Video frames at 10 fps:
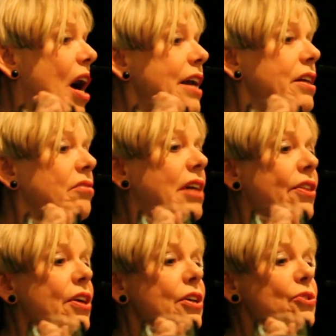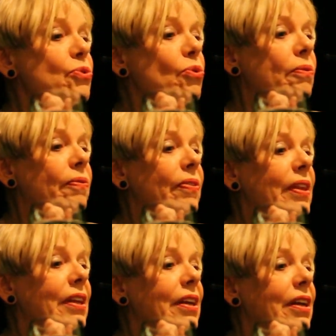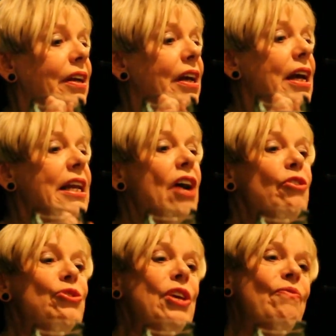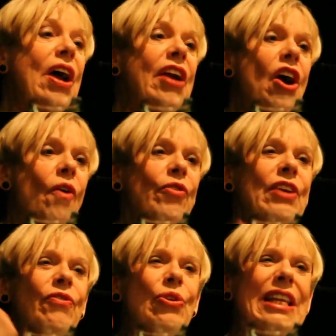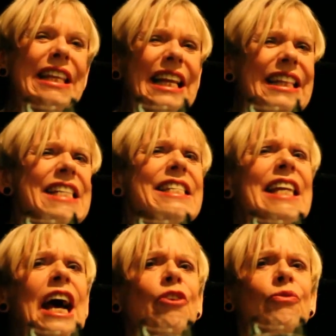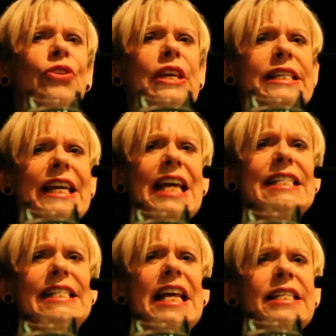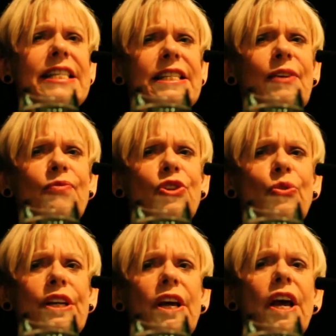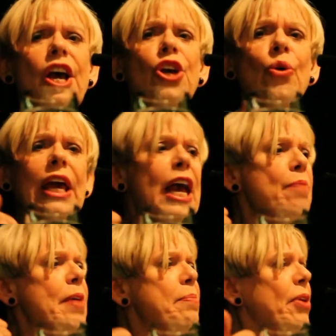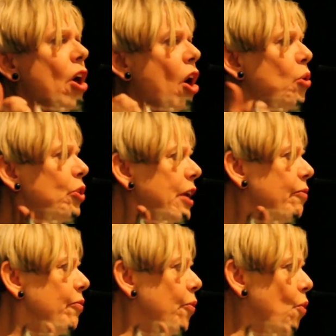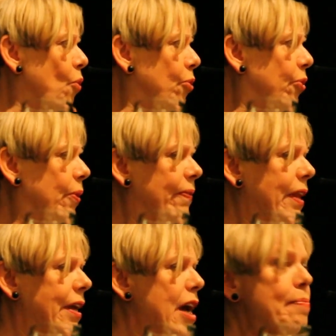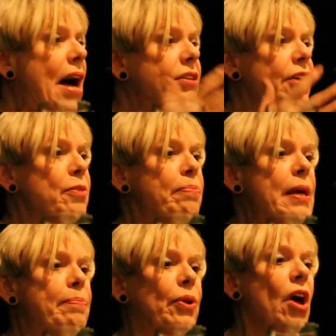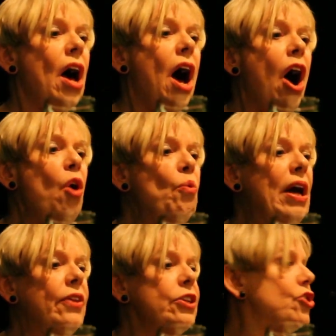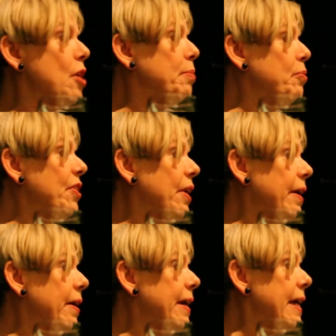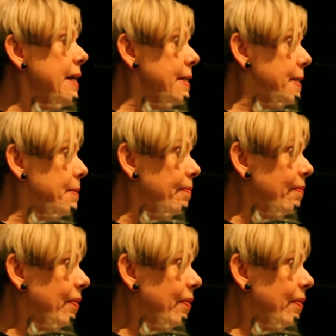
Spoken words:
nothing at all. Now, you see, very often, if you listen out for this, get sensitive to it, you hear people holding forth about other people. Oh, well, the trouble with her is.